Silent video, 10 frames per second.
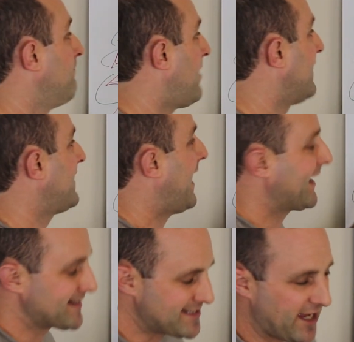But I
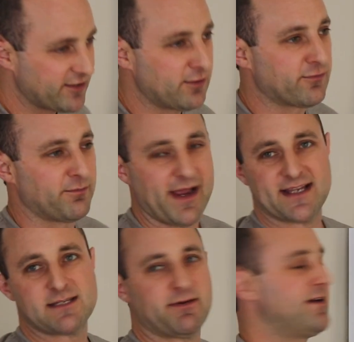can tell you from my
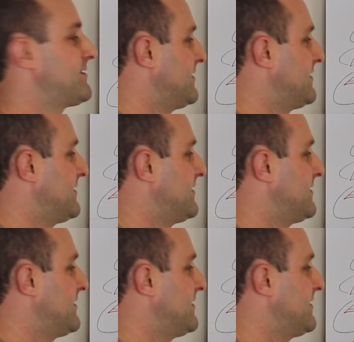experience,